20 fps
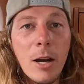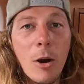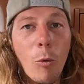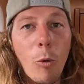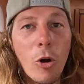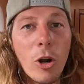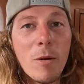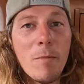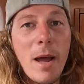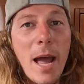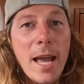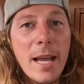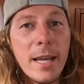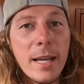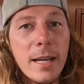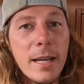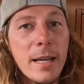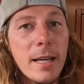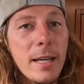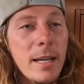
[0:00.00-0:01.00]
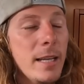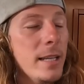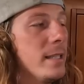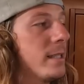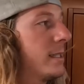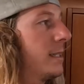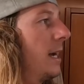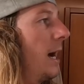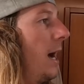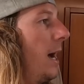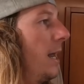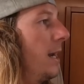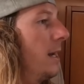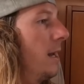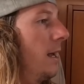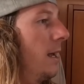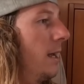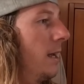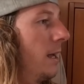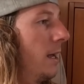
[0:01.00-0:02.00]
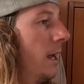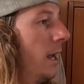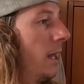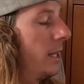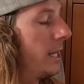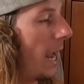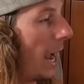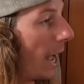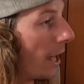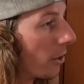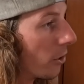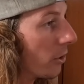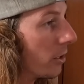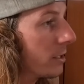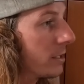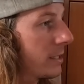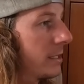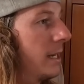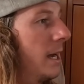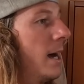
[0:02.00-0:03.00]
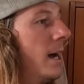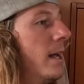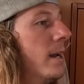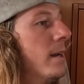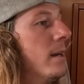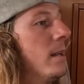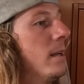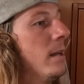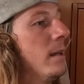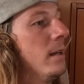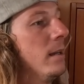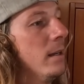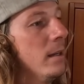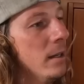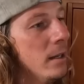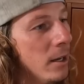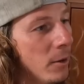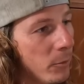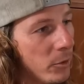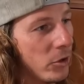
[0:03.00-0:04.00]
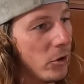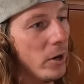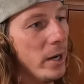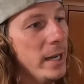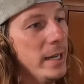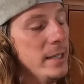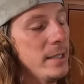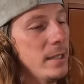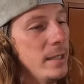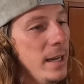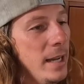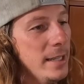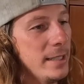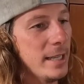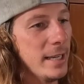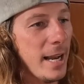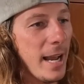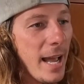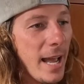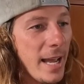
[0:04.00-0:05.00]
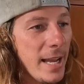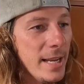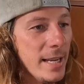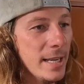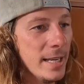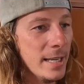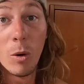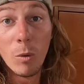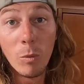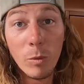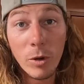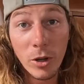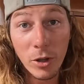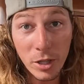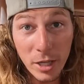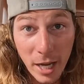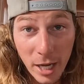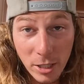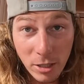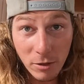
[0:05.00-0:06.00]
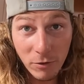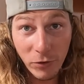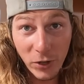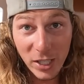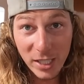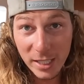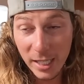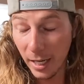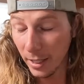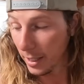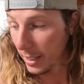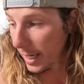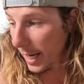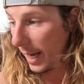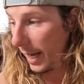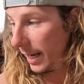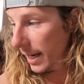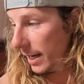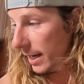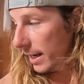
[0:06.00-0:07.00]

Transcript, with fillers: Water maker is done. The anode's done. We got internet today. We got the engine fixed the other day.